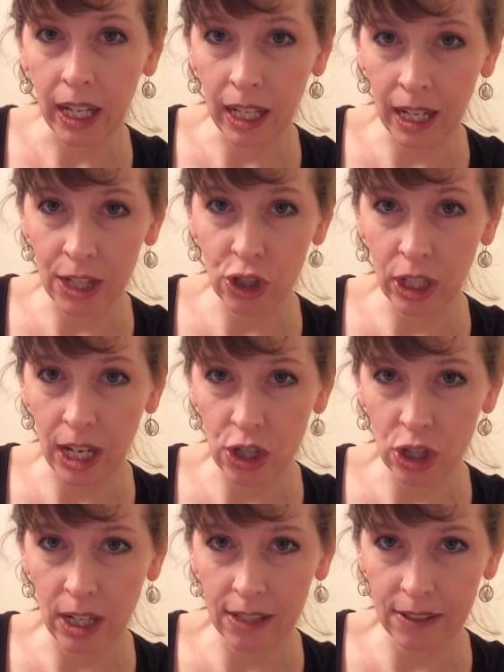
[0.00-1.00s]
in
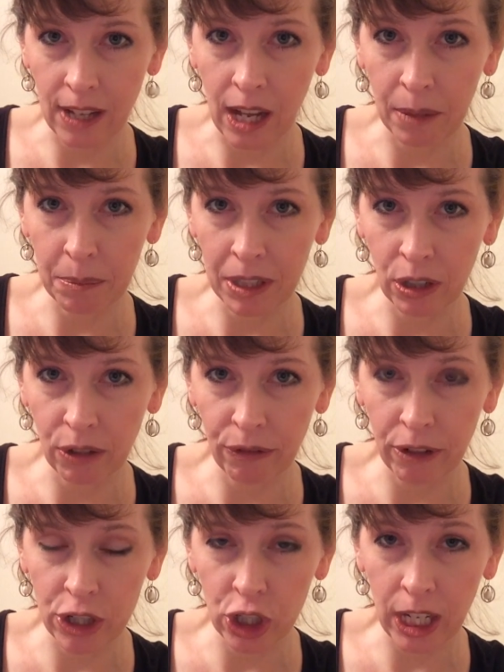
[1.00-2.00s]
education has not been good
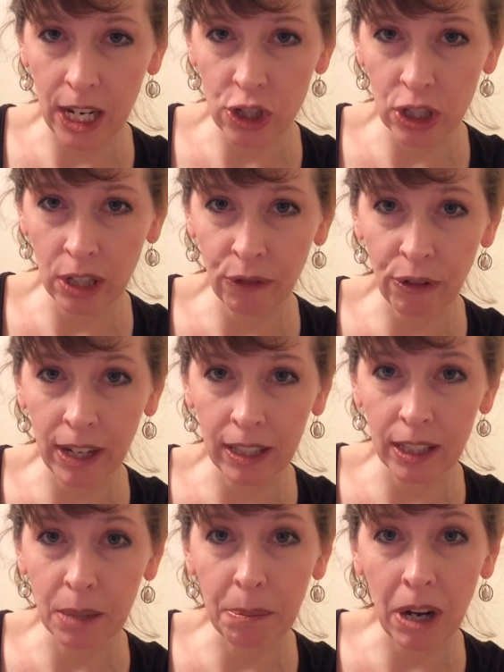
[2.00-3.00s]
for education. And
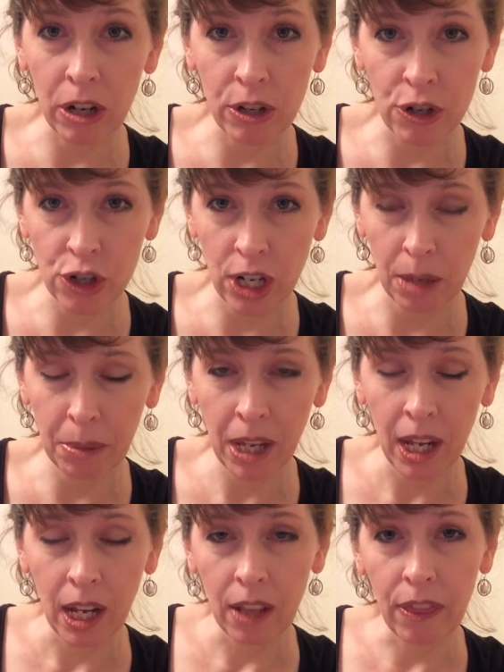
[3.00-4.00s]
frankly, the partnership
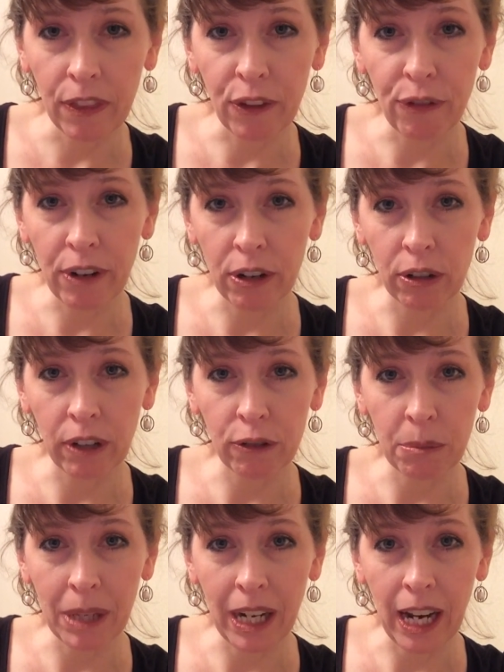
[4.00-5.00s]
that the federal
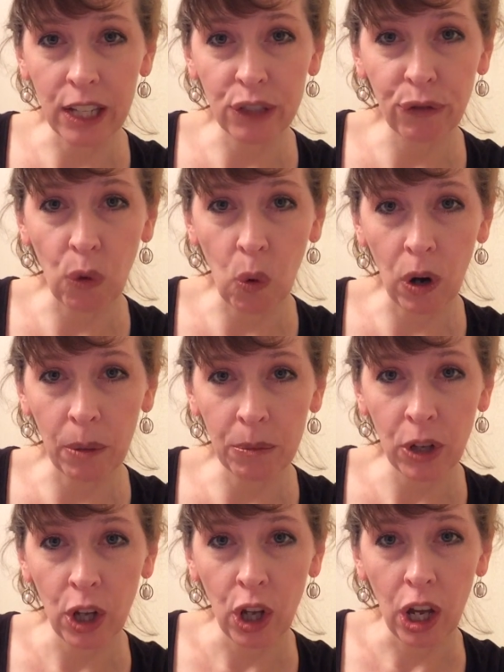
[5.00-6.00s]
government has formed
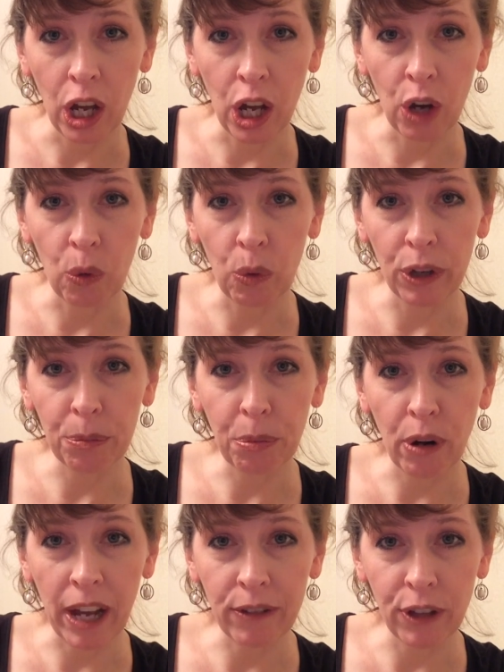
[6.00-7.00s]
with
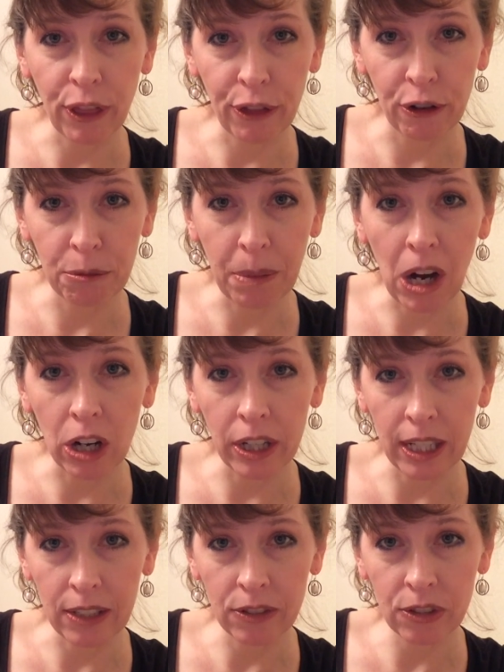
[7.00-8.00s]
private third
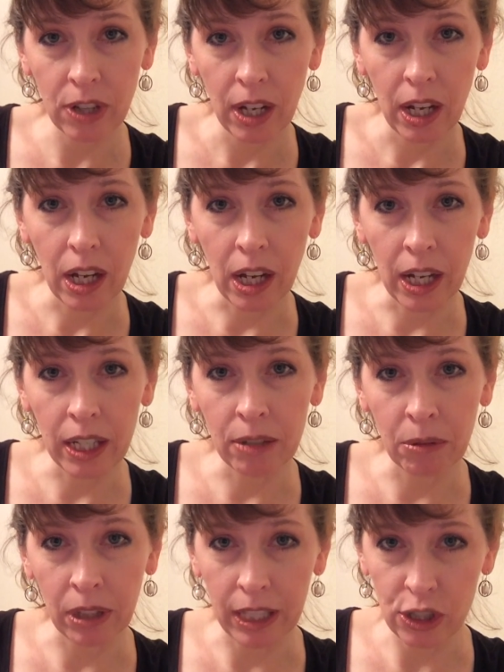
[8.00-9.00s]
parties in
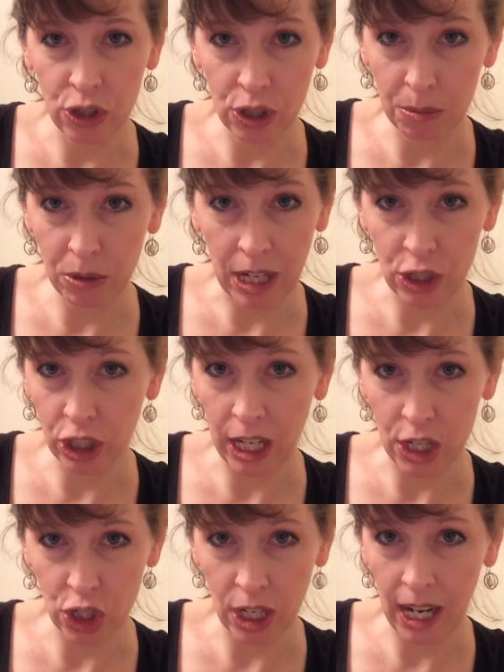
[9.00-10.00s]
relationship to
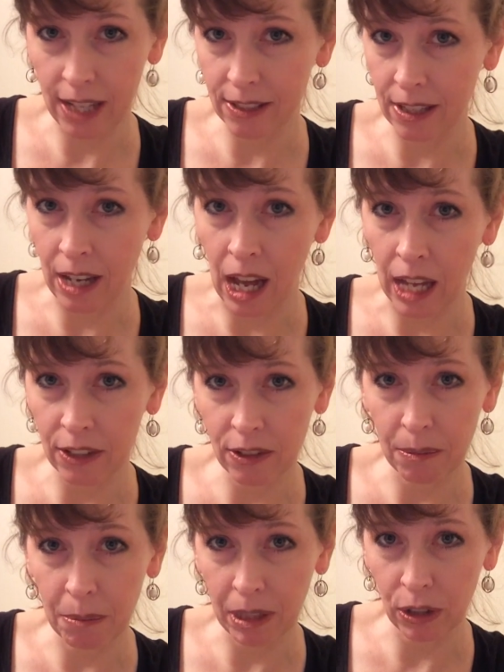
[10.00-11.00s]
education has not
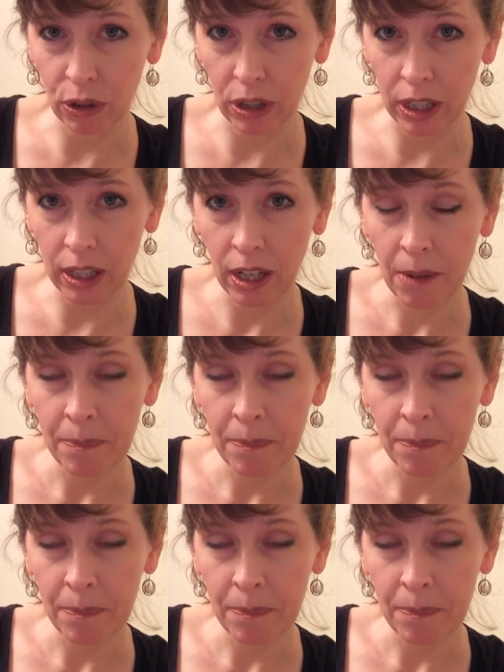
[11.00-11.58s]
been good.